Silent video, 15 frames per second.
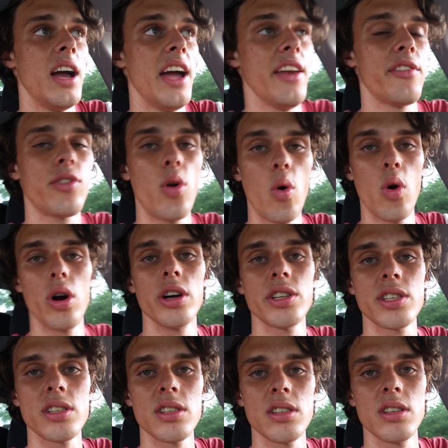And of
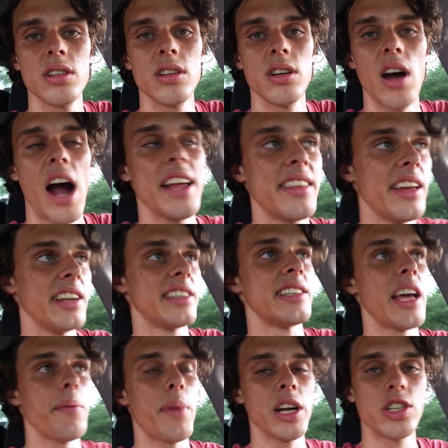course, I didn't
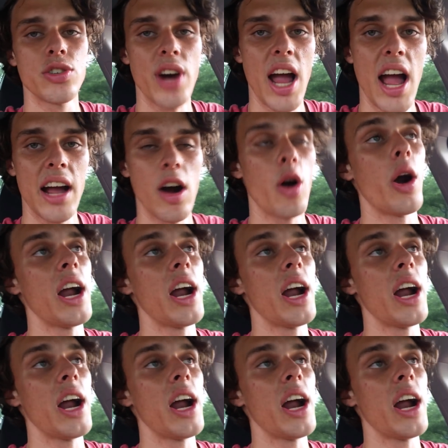set my drag,